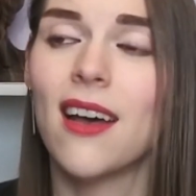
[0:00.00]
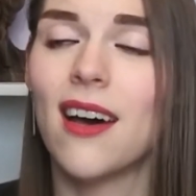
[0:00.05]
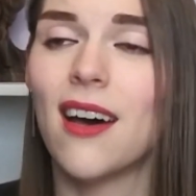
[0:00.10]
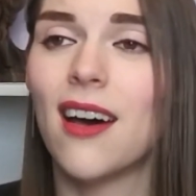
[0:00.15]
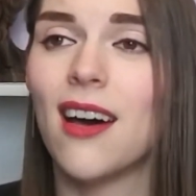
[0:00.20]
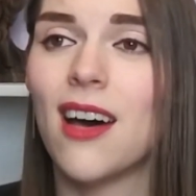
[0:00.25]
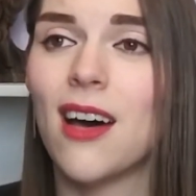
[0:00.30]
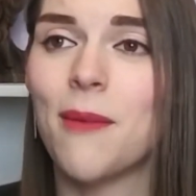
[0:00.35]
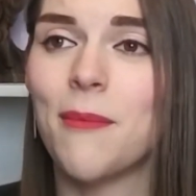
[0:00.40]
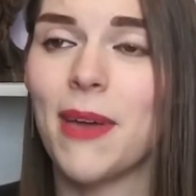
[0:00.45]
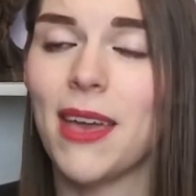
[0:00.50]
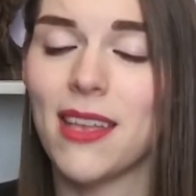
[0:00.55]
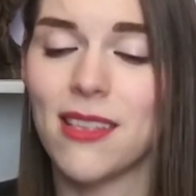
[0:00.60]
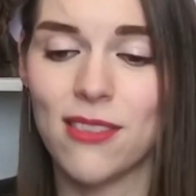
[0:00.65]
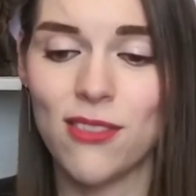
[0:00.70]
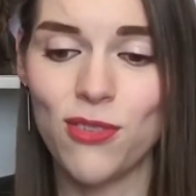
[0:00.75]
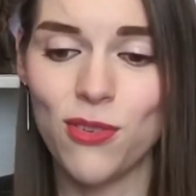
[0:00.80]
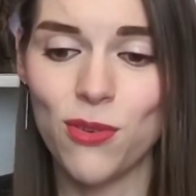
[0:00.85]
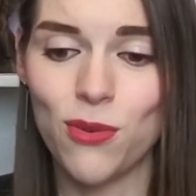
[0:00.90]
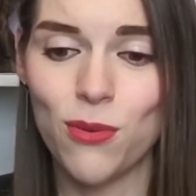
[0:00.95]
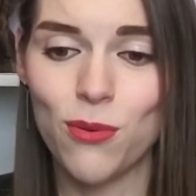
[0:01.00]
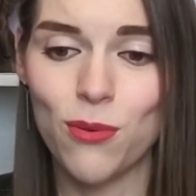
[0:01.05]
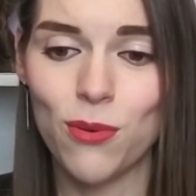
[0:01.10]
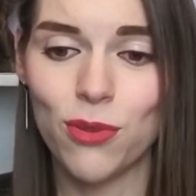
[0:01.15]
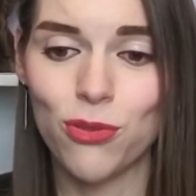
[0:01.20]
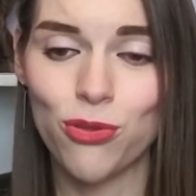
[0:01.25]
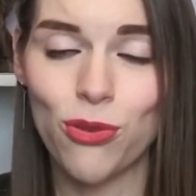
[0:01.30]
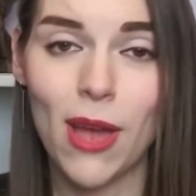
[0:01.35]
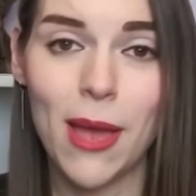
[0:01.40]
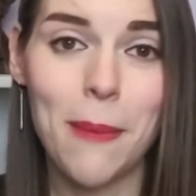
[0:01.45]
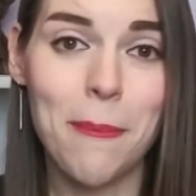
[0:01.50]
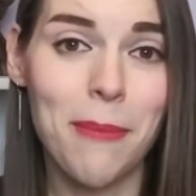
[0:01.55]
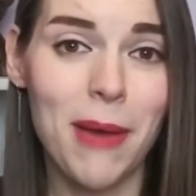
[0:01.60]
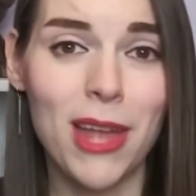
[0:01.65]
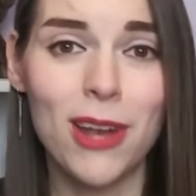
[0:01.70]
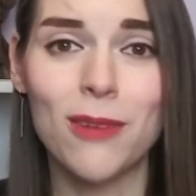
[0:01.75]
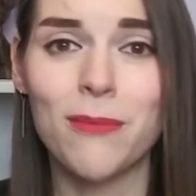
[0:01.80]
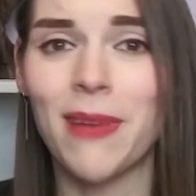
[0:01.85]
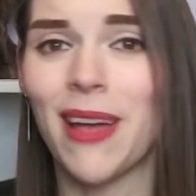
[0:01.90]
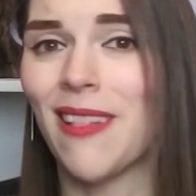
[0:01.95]
um, and to try and
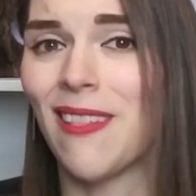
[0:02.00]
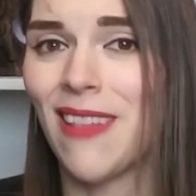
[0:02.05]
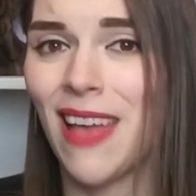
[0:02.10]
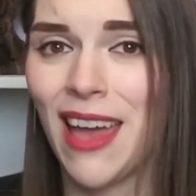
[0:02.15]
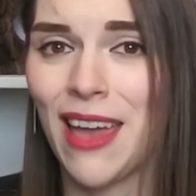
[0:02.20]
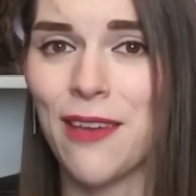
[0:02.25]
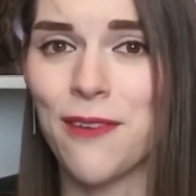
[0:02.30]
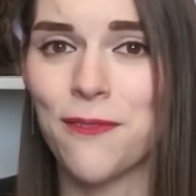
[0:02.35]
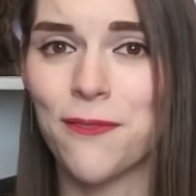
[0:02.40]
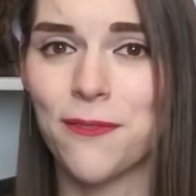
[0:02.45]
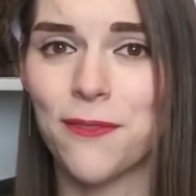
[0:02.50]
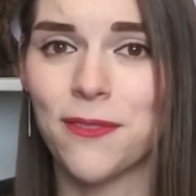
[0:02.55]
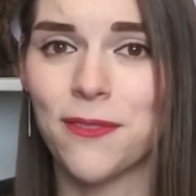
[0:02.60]
better my life.